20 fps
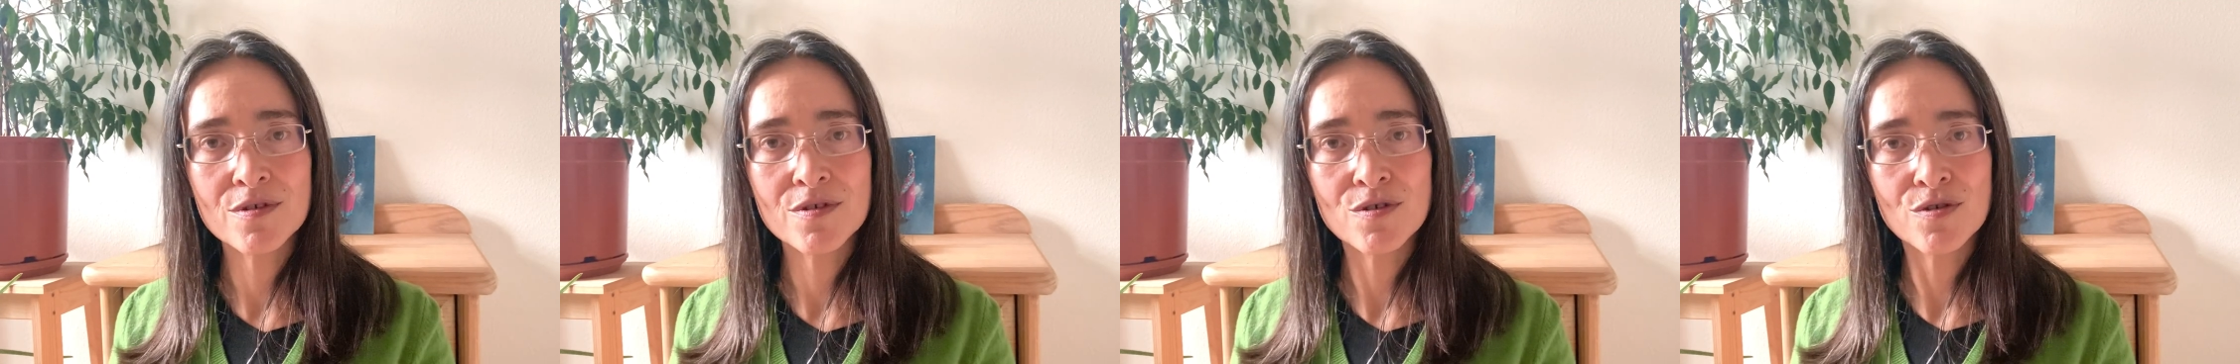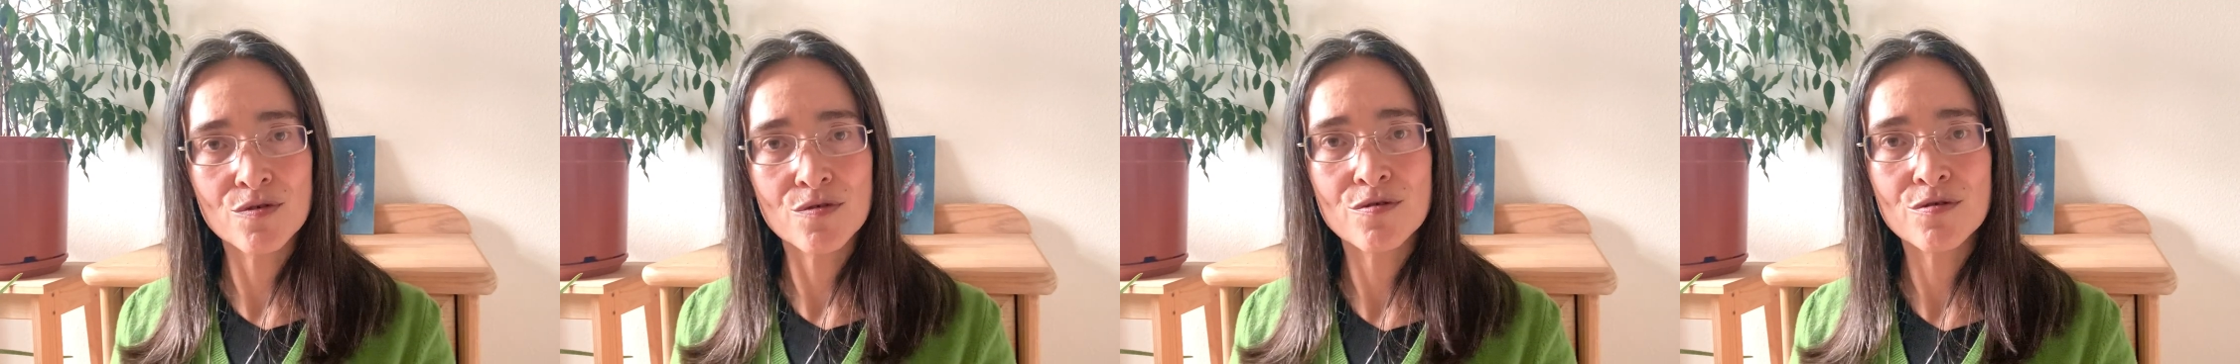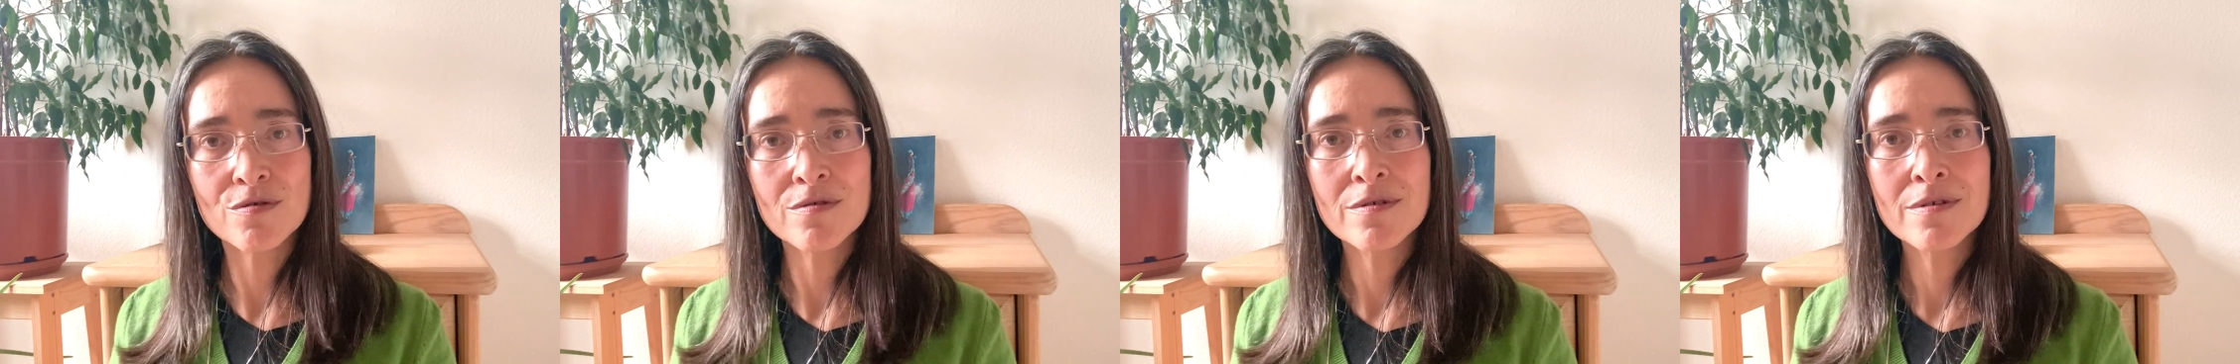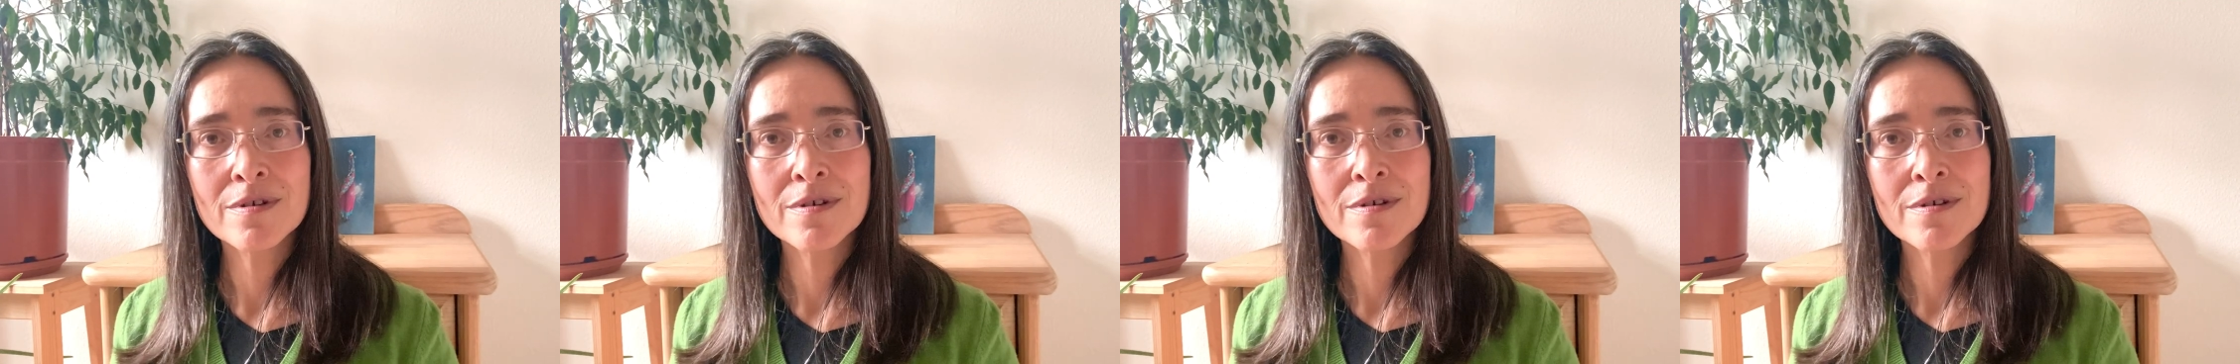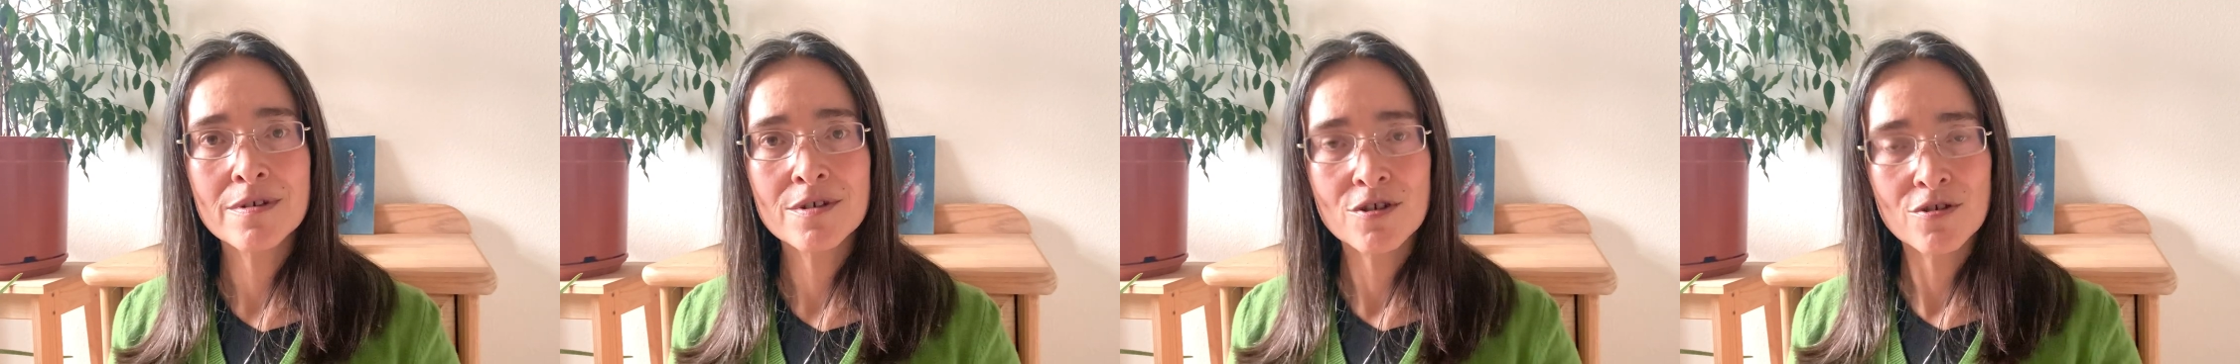You're
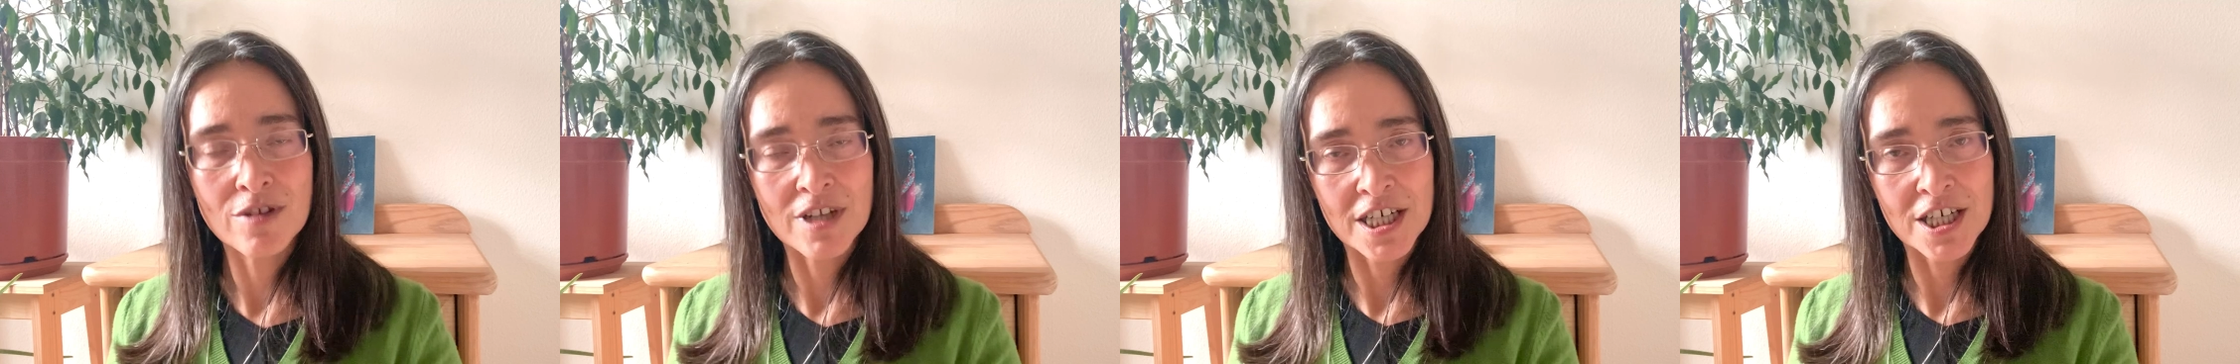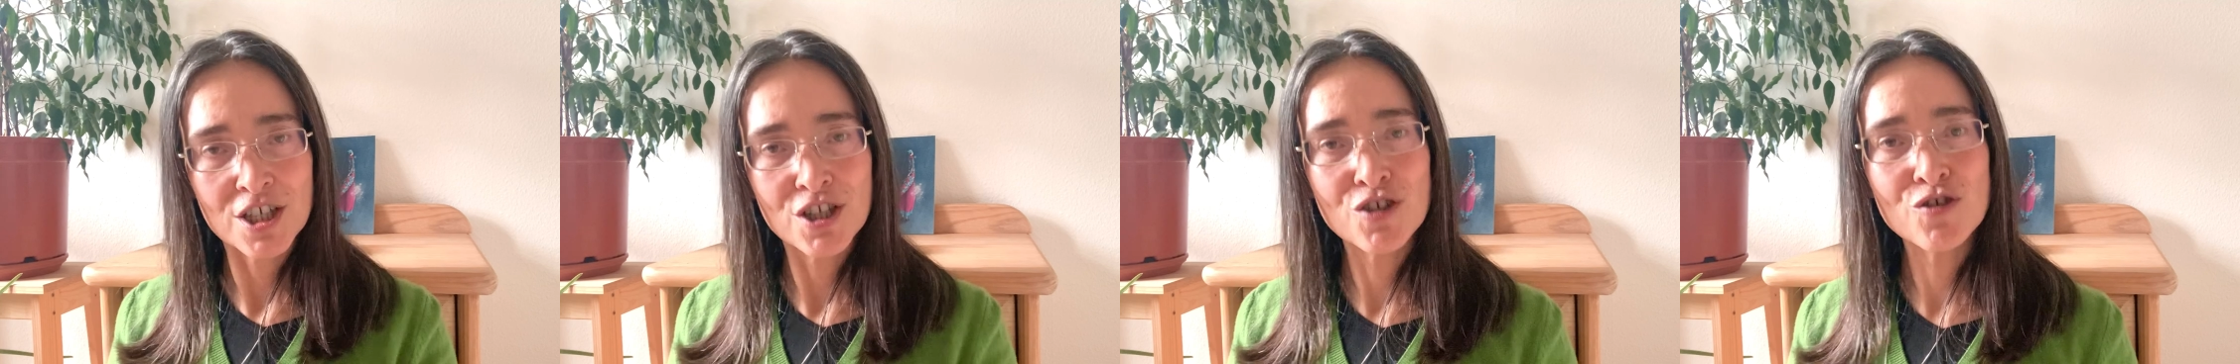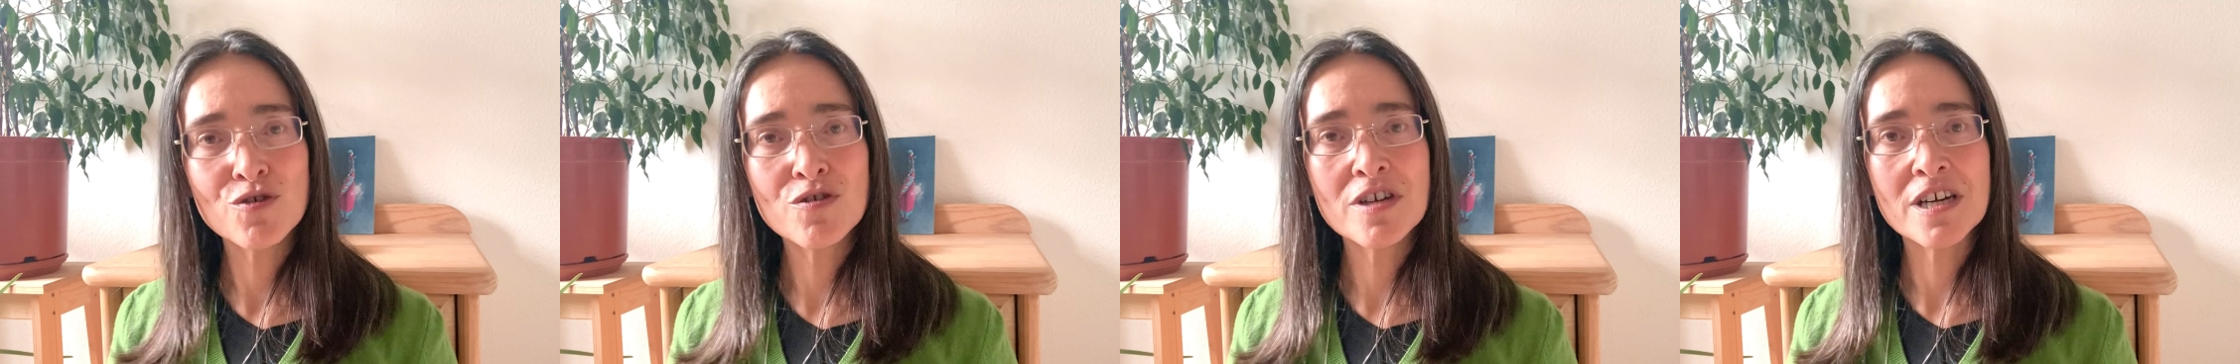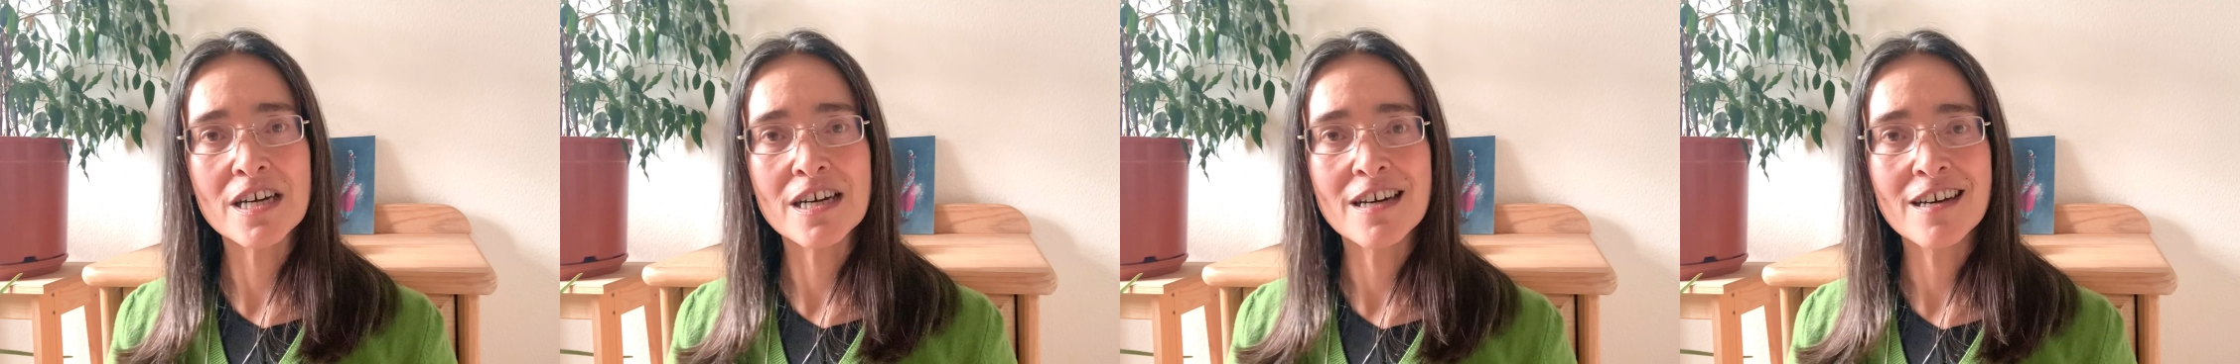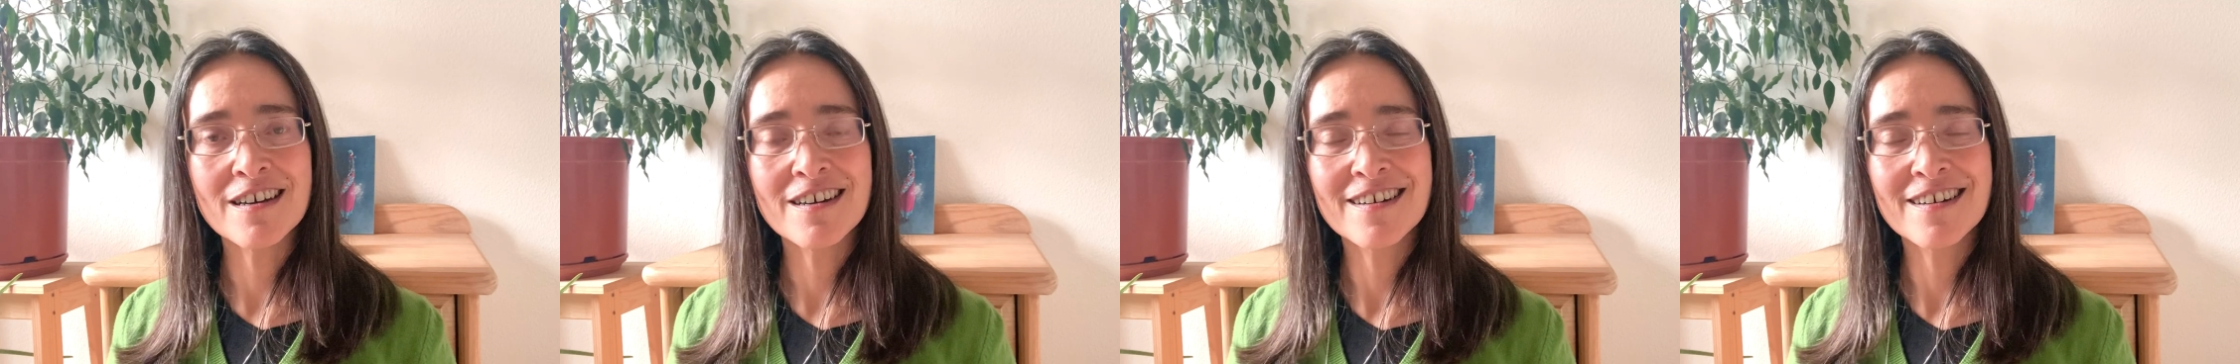like a tree,